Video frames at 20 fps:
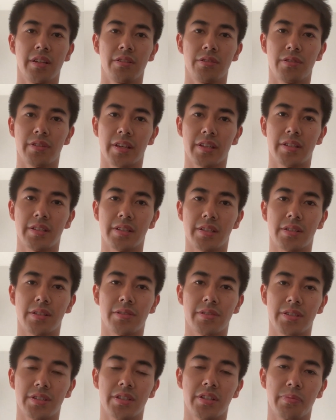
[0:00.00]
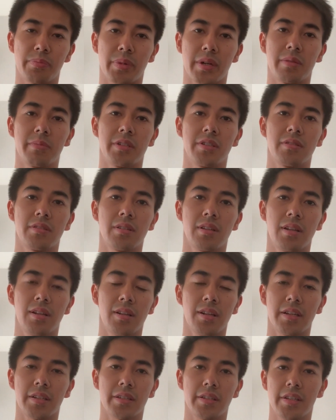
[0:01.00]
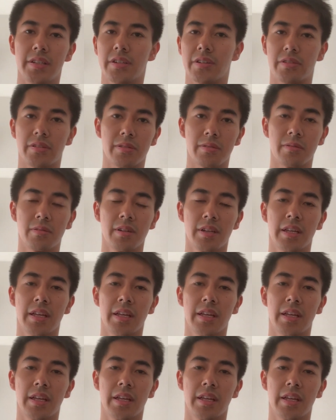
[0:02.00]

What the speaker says: to get this resident permanent, like in a row.